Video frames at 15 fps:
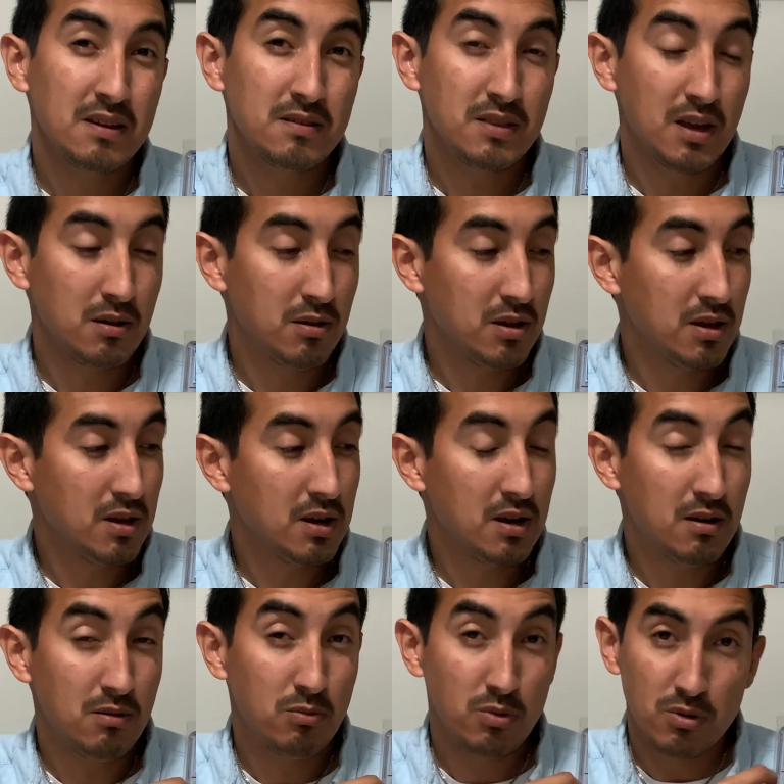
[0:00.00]
They
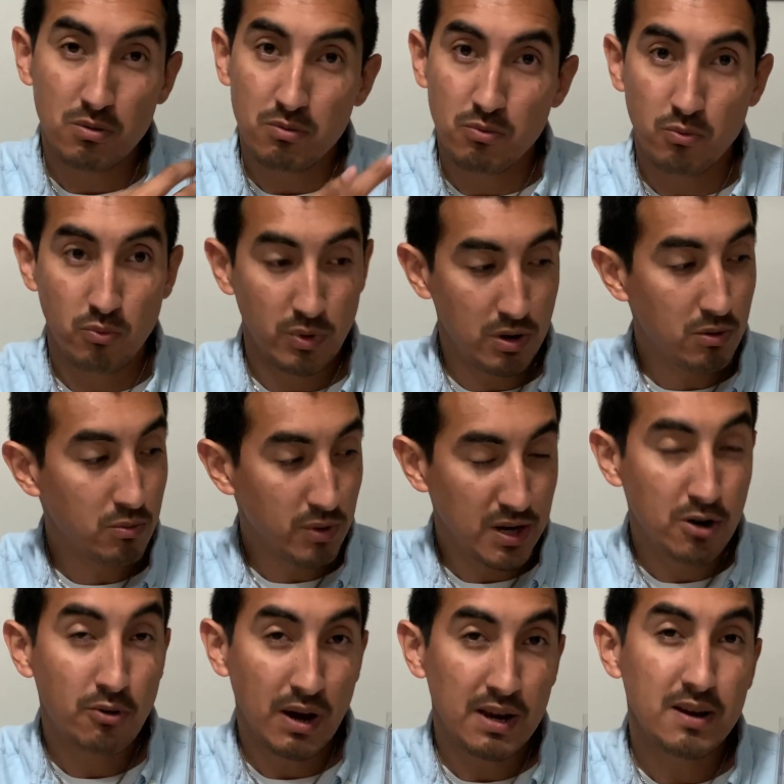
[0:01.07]
will
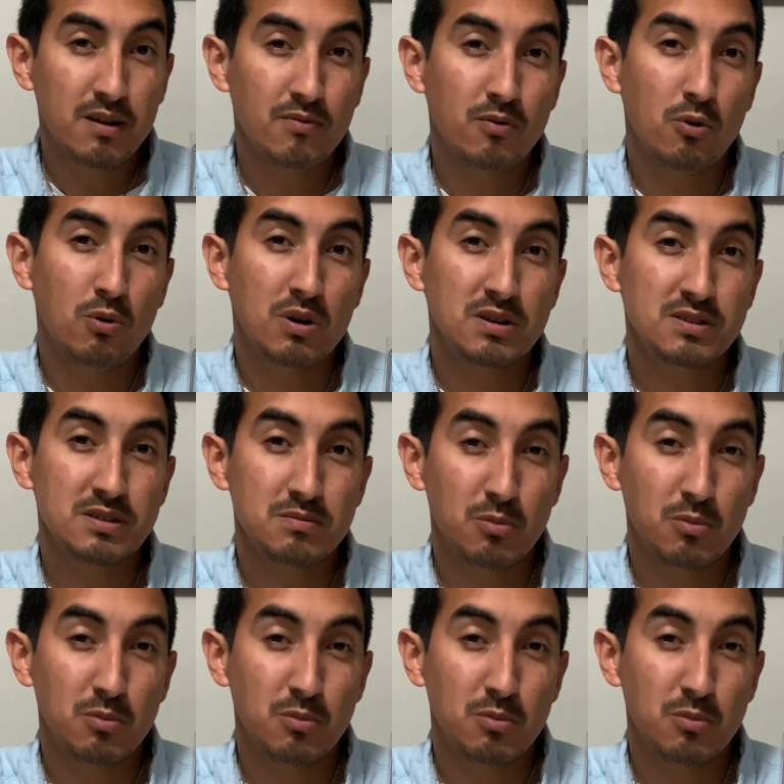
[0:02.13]
regrade it, of course.